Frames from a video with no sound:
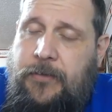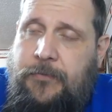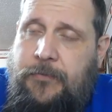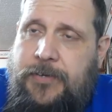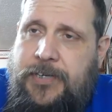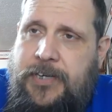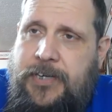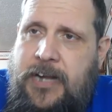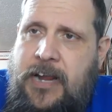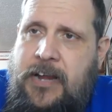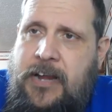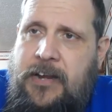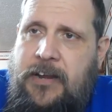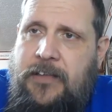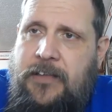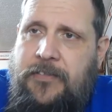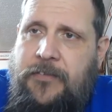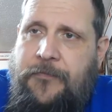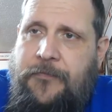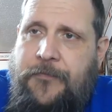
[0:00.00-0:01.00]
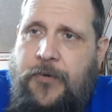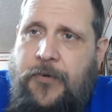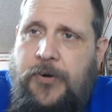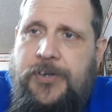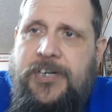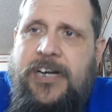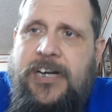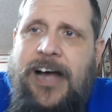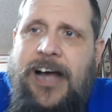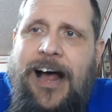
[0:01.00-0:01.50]
was seen the
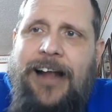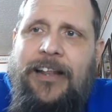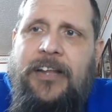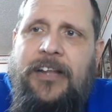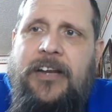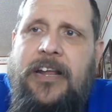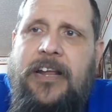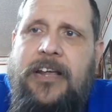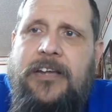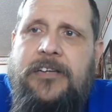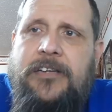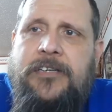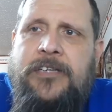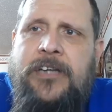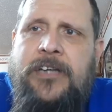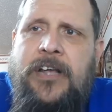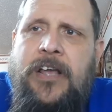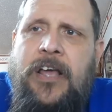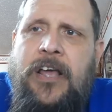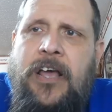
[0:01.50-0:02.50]
first colonies